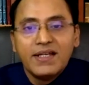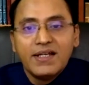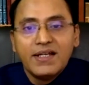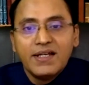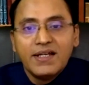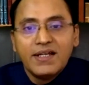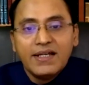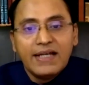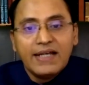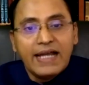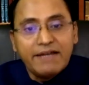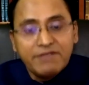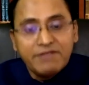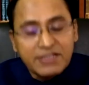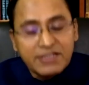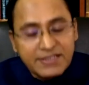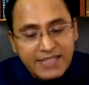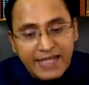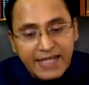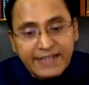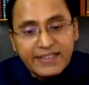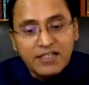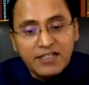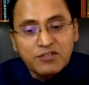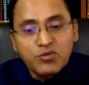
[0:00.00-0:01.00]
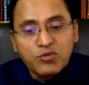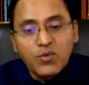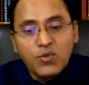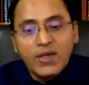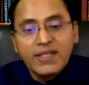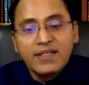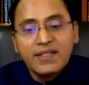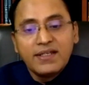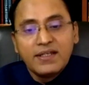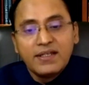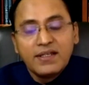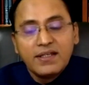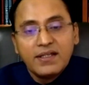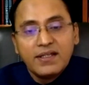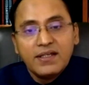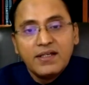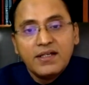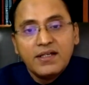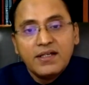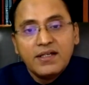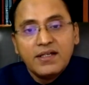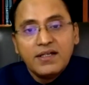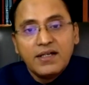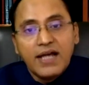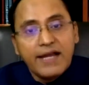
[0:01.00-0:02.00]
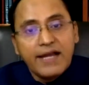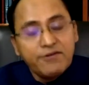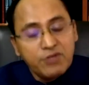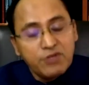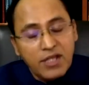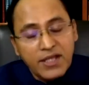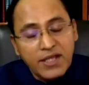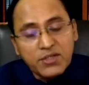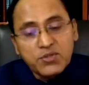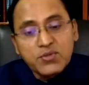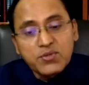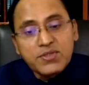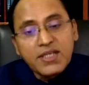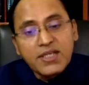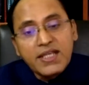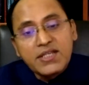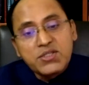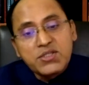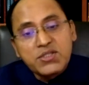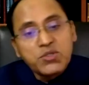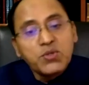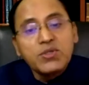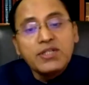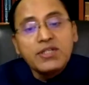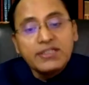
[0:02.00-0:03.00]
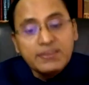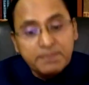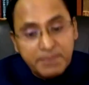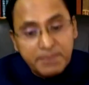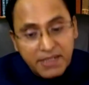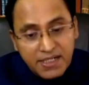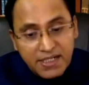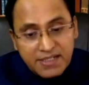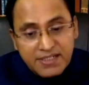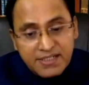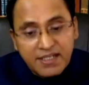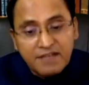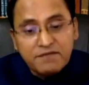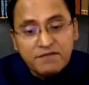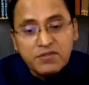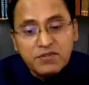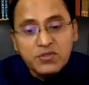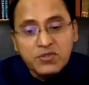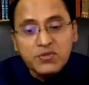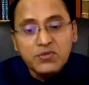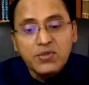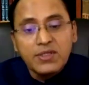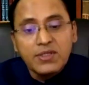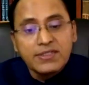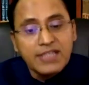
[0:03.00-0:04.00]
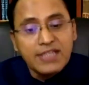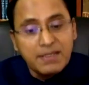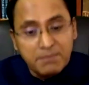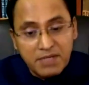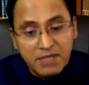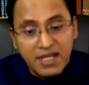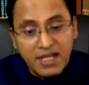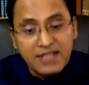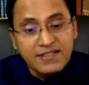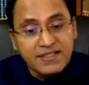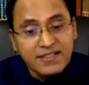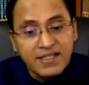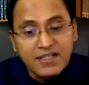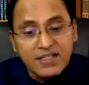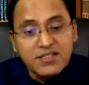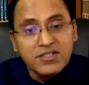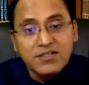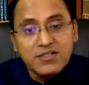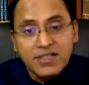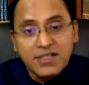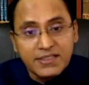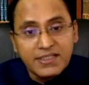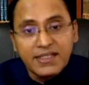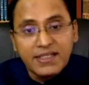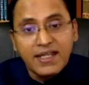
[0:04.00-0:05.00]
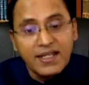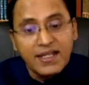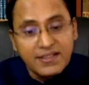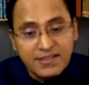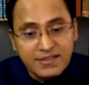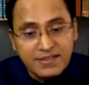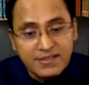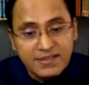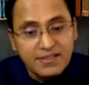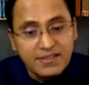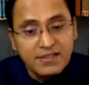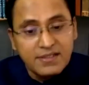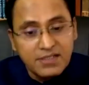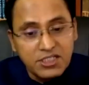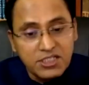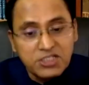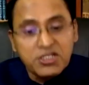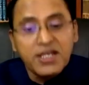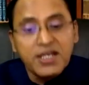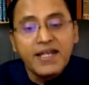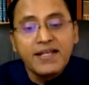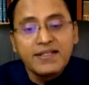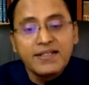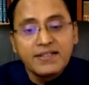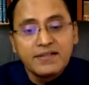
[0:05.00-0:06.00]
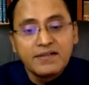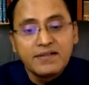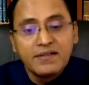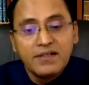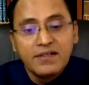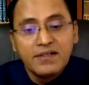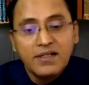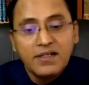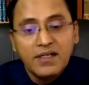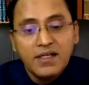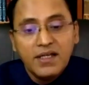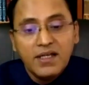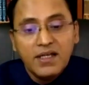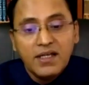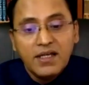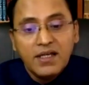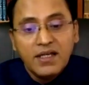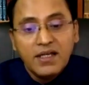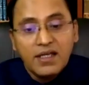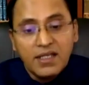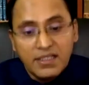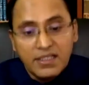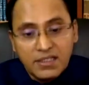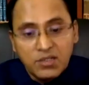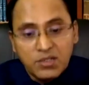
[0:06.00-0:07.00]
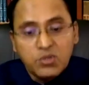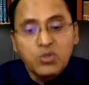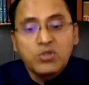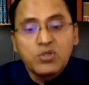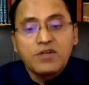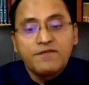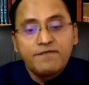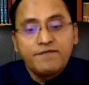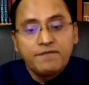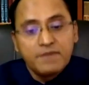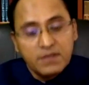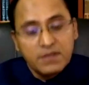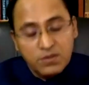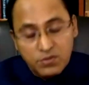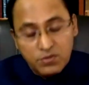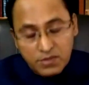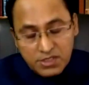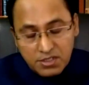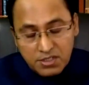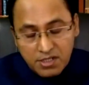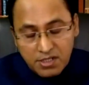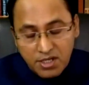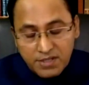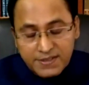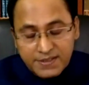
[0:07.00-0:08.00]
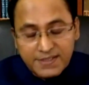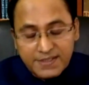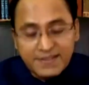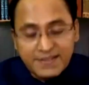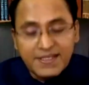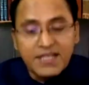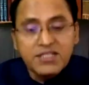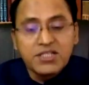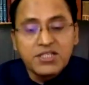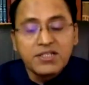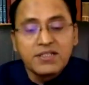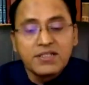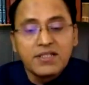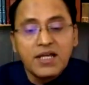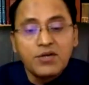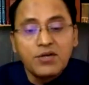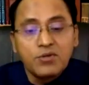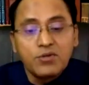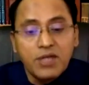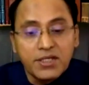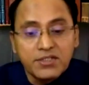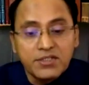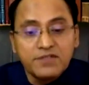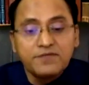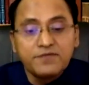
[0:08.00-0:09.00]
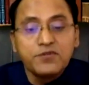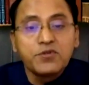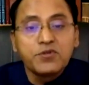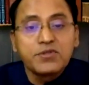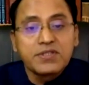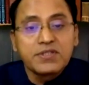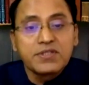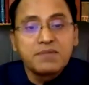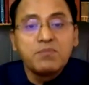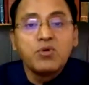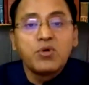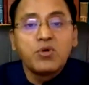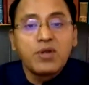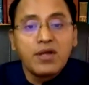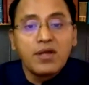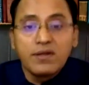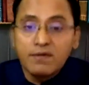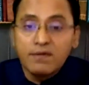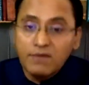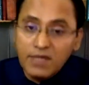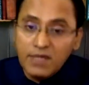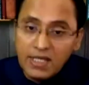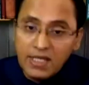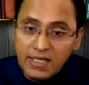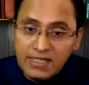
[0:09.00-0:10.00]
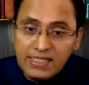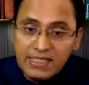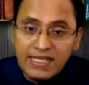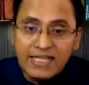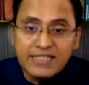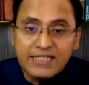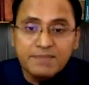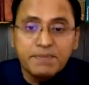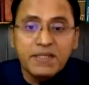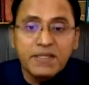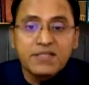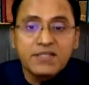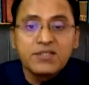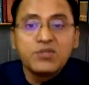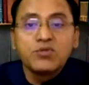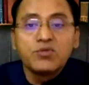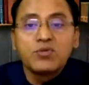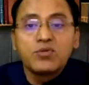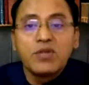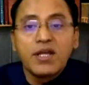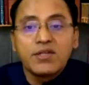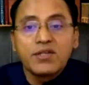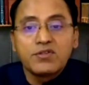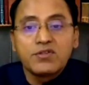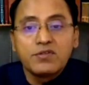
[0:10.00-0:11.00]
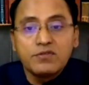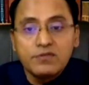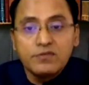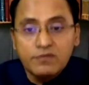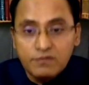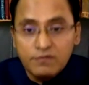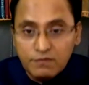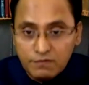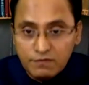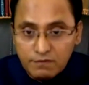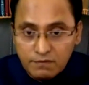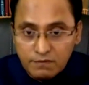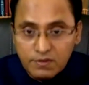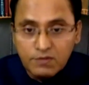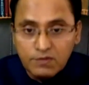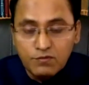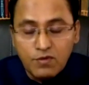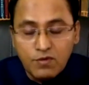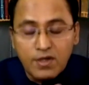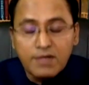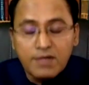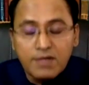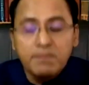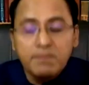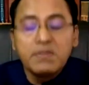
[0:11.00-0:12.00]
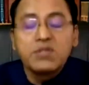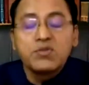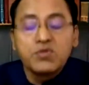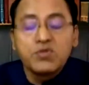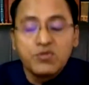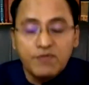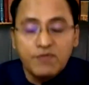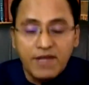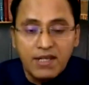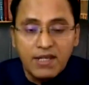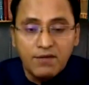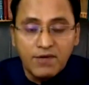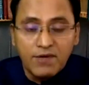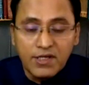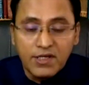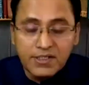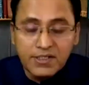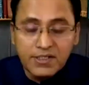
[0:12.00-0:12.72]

Having said that one, I would like to say it's only the bird's eye view, a thumbnail sketch, nothing else detailed. In the court of question and answer session, I would like to focus more on any aspects you would like to, you want me to dwell on.